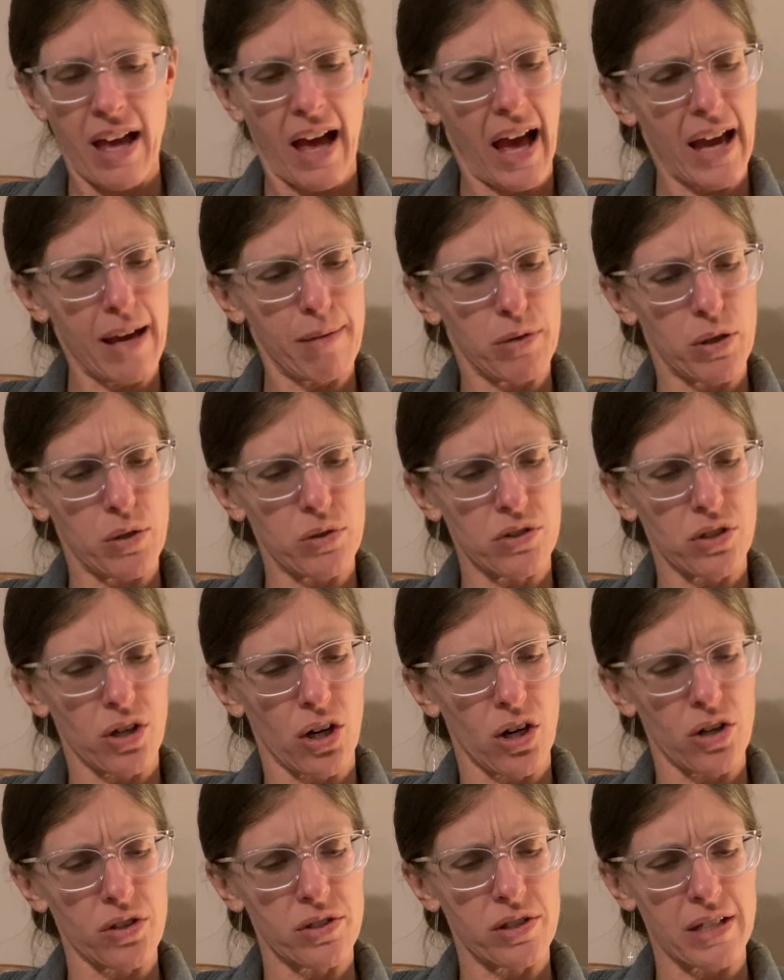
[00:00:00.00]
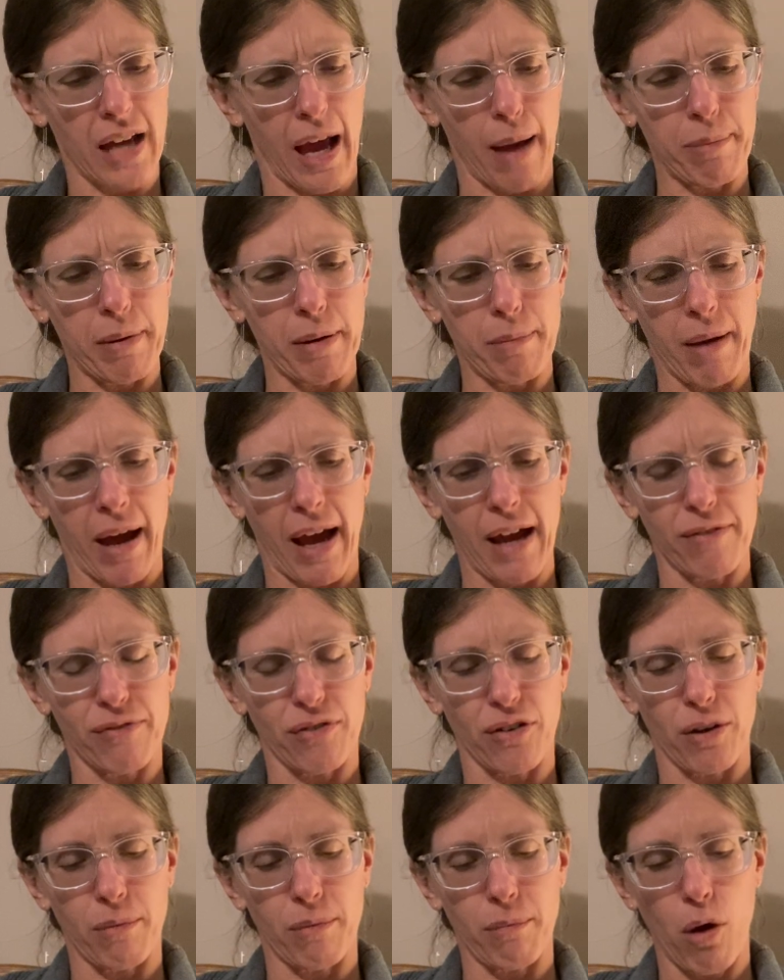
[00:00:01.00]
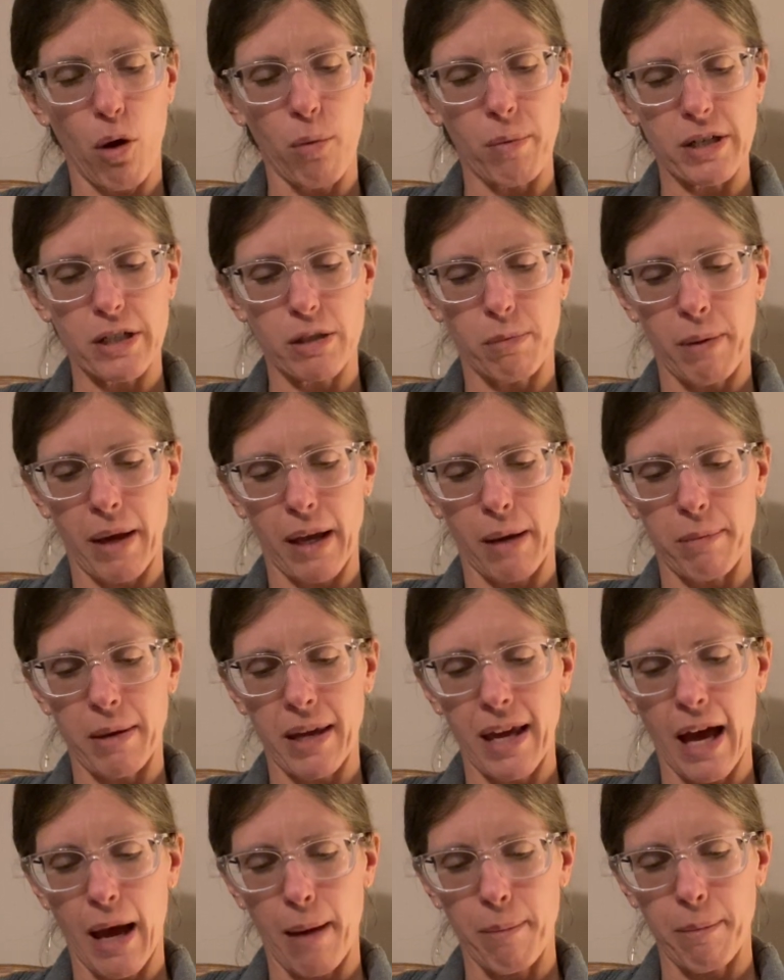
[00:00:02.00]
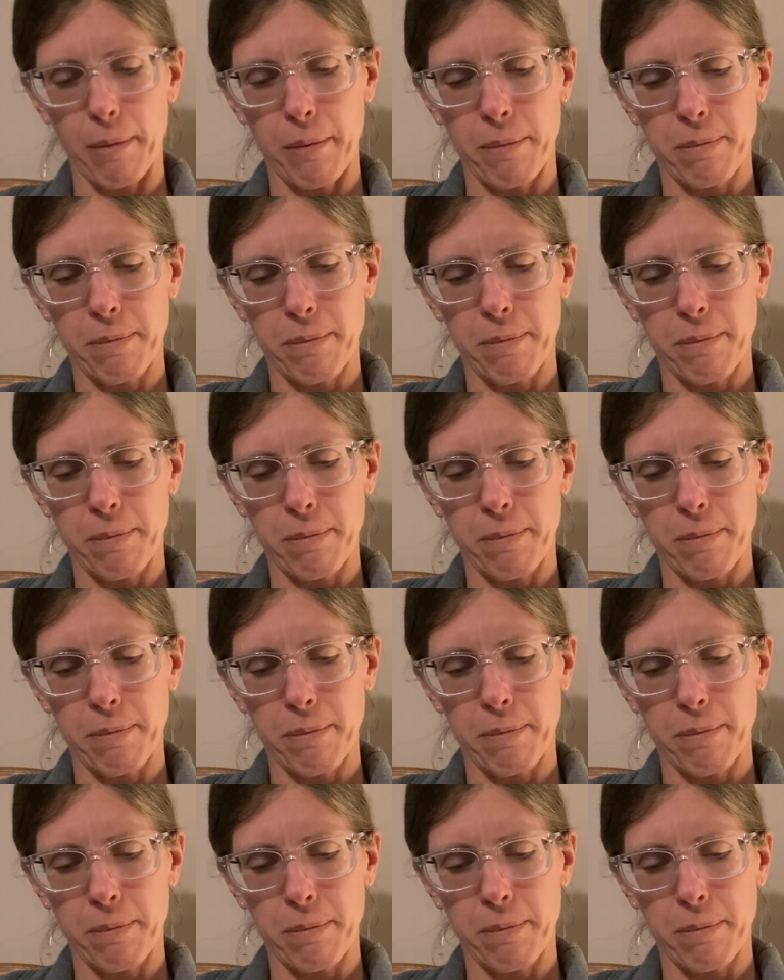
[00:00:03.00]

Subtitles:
I am used to her stopping by for a moment to pick me up.